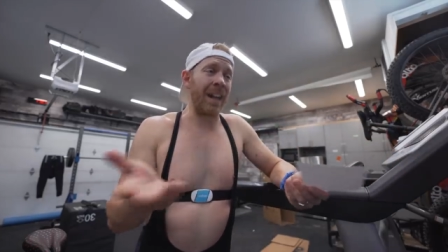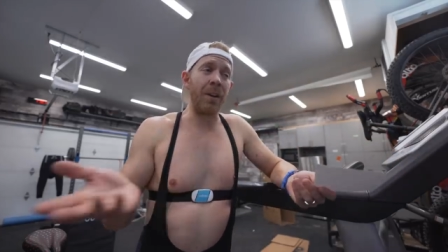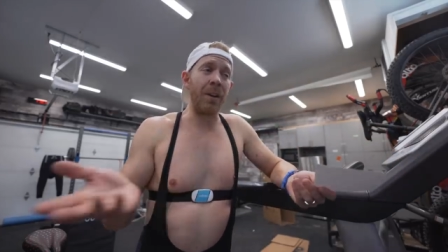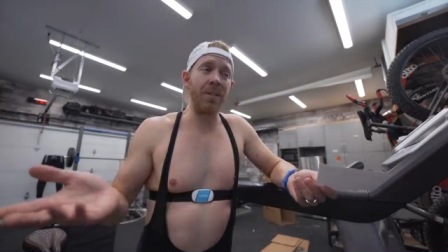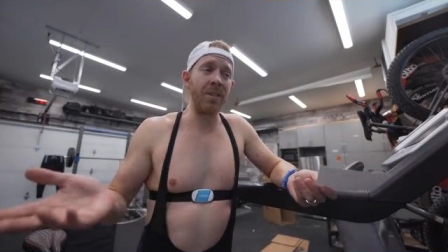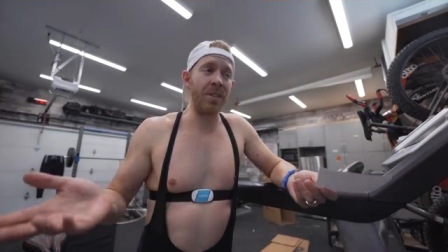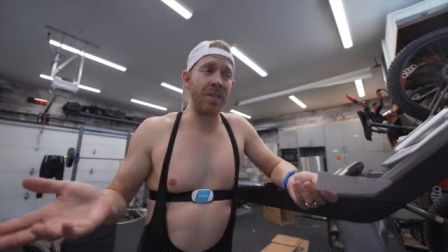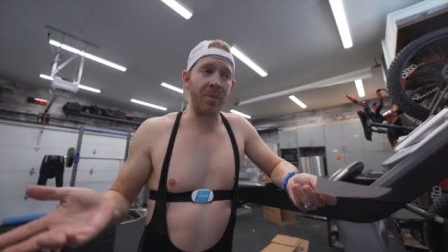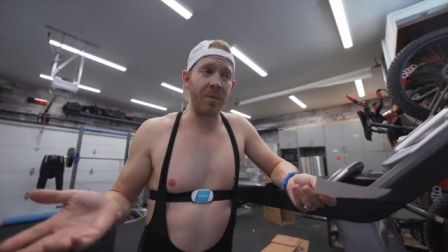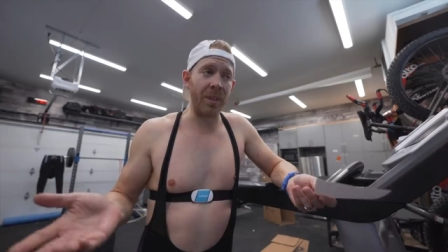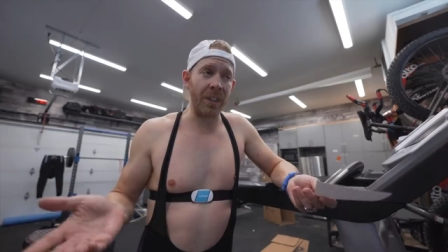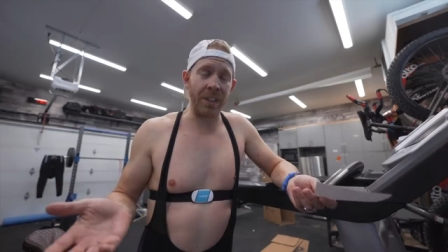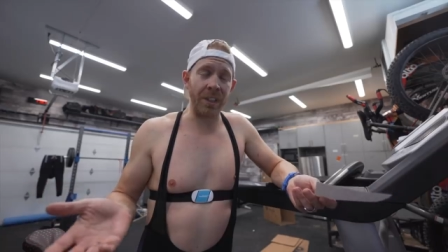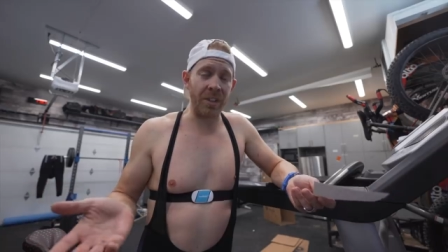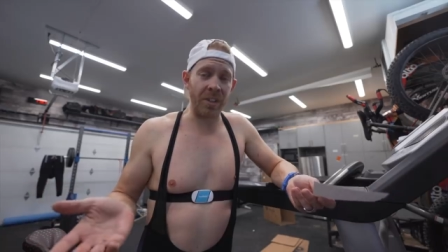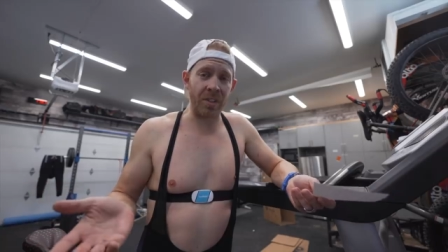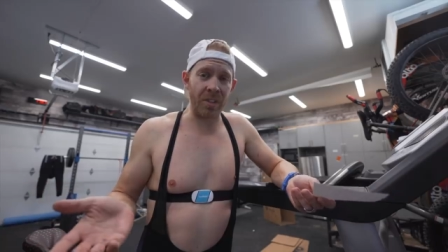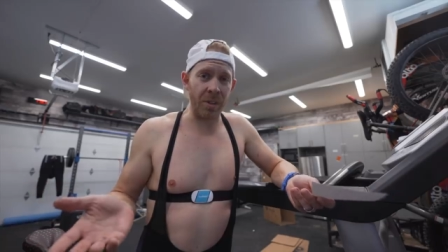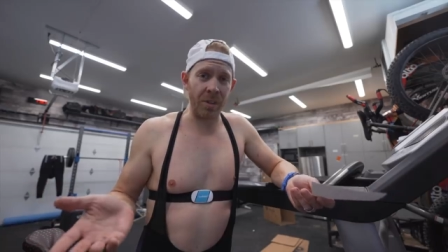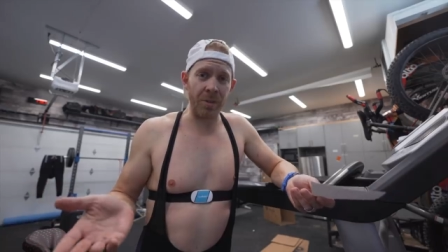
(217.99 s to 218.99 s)
I was really
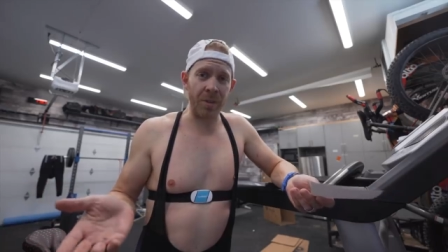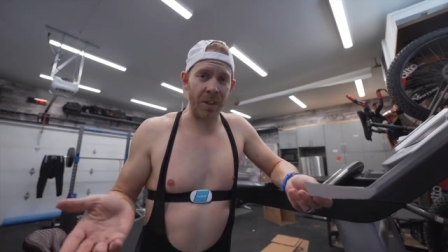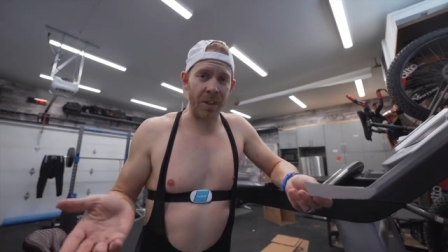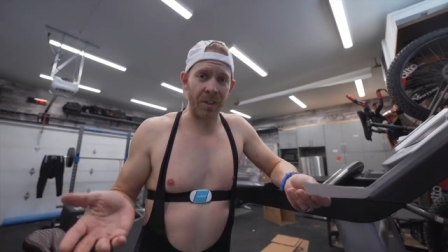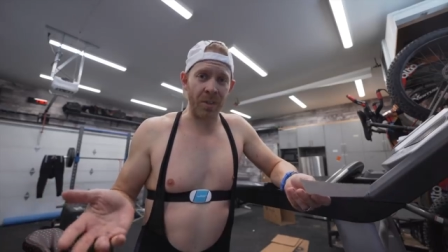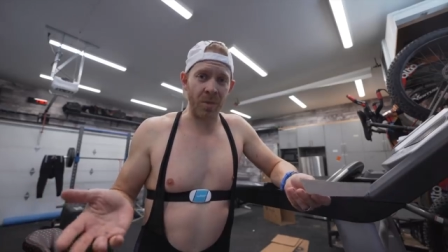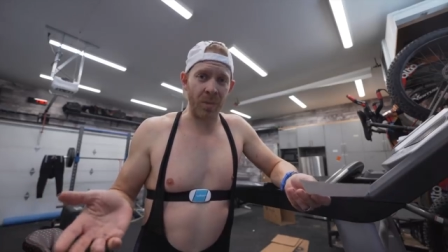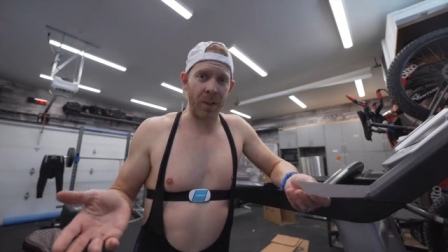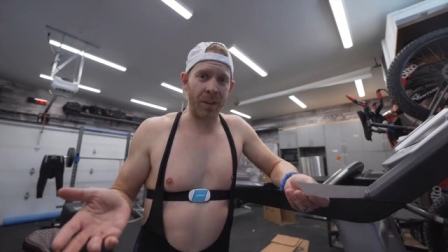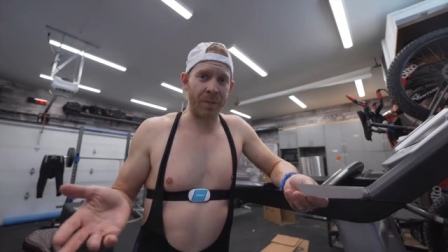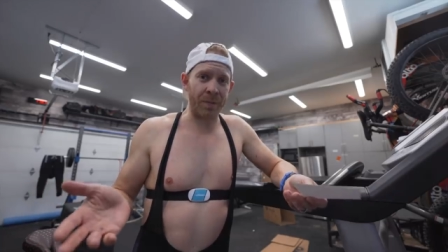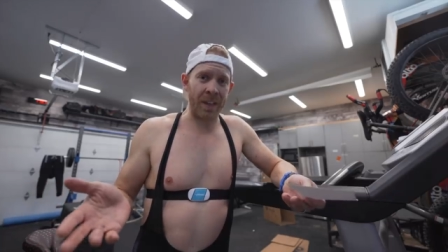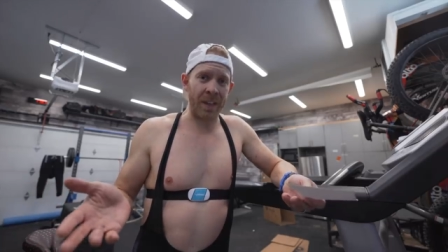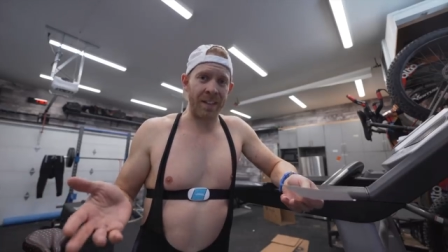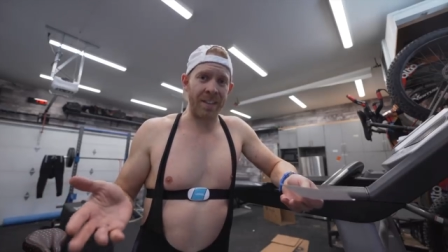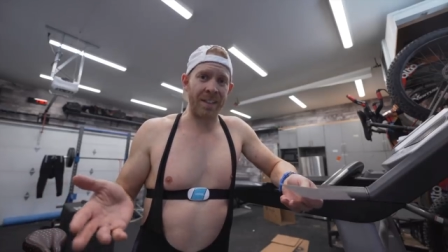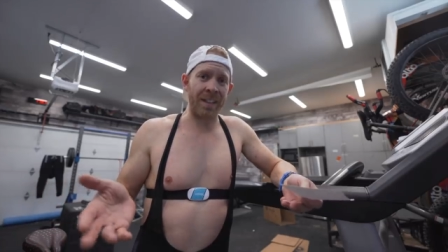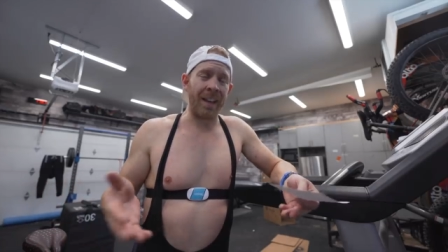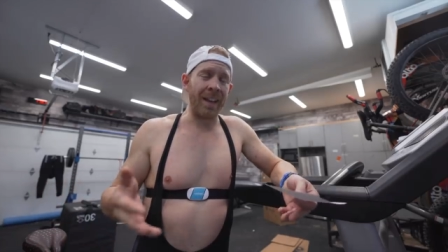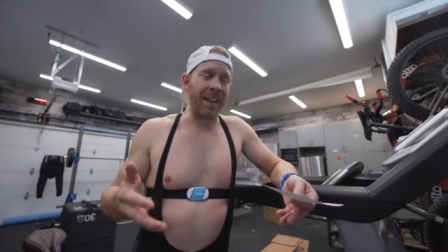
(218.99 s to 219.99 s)
just using Zwift
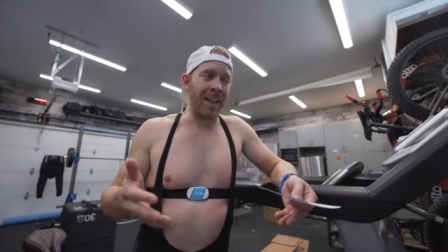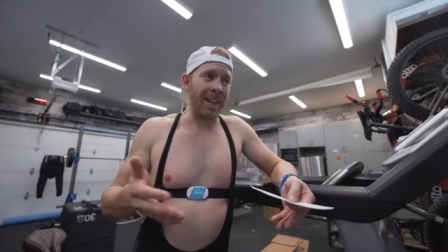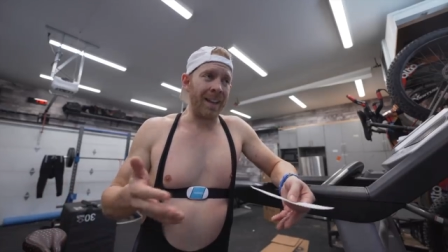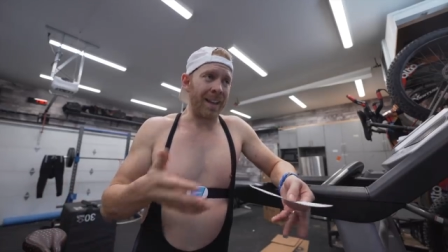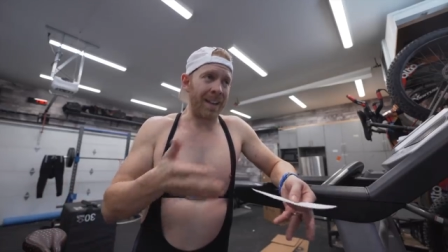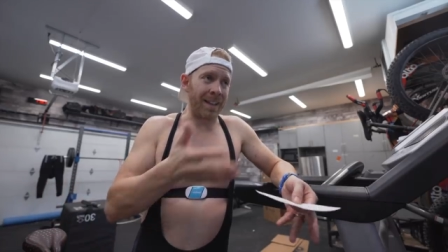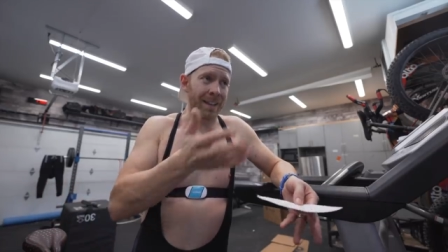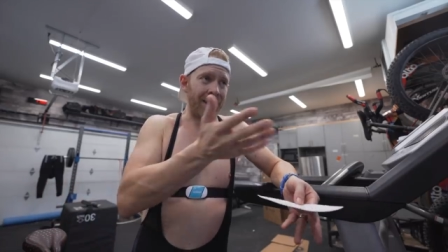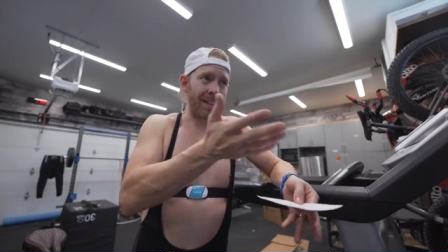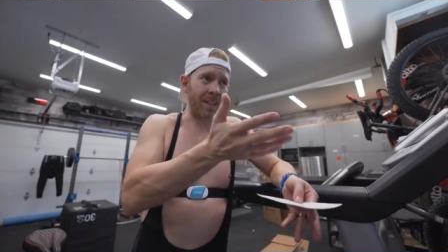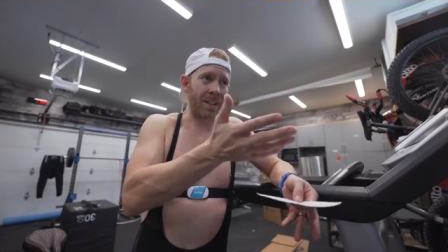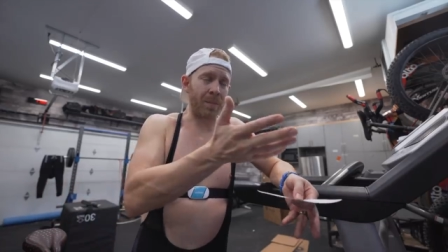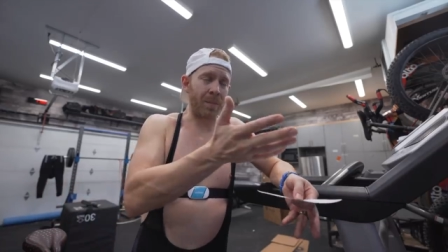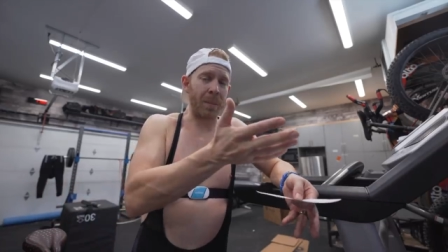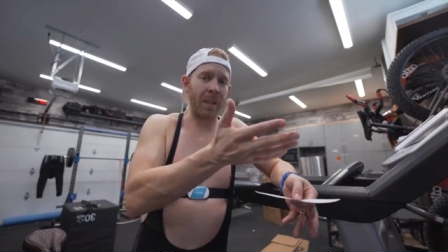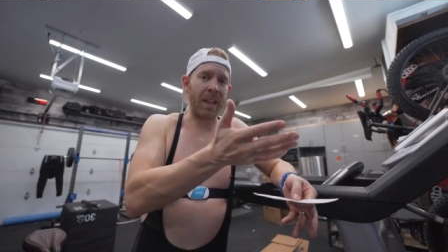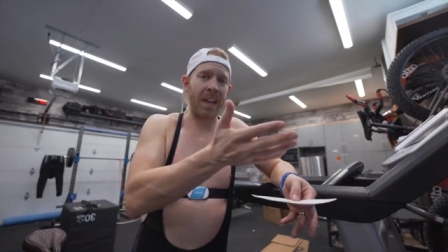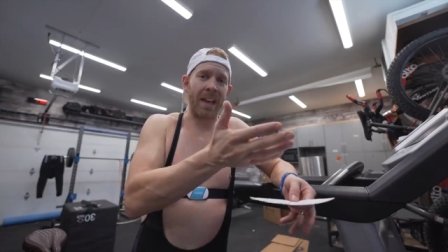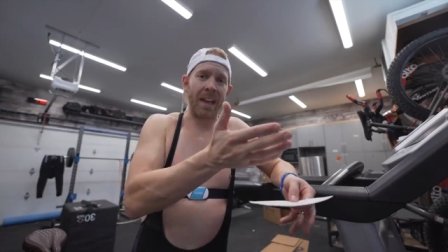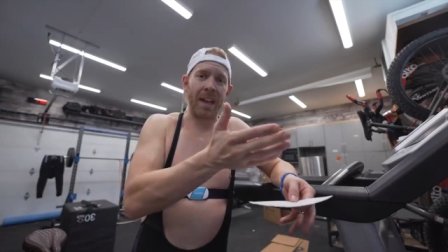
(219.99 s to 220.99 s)
as a
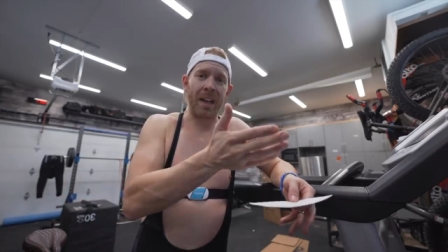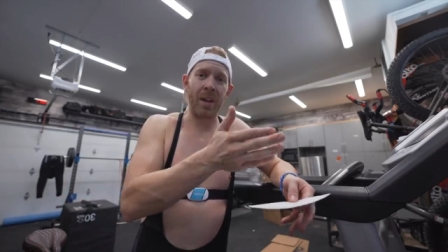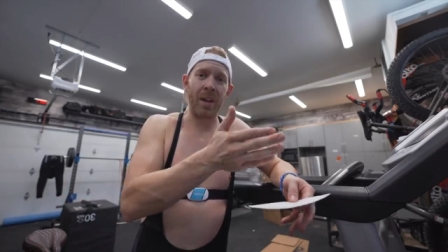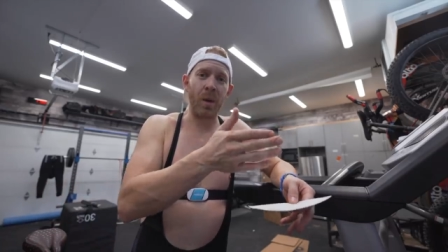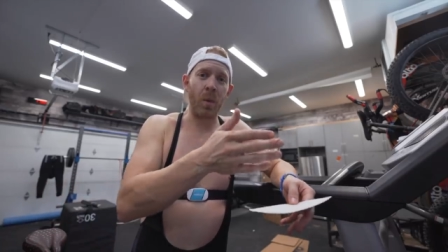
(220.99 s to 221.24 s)
display.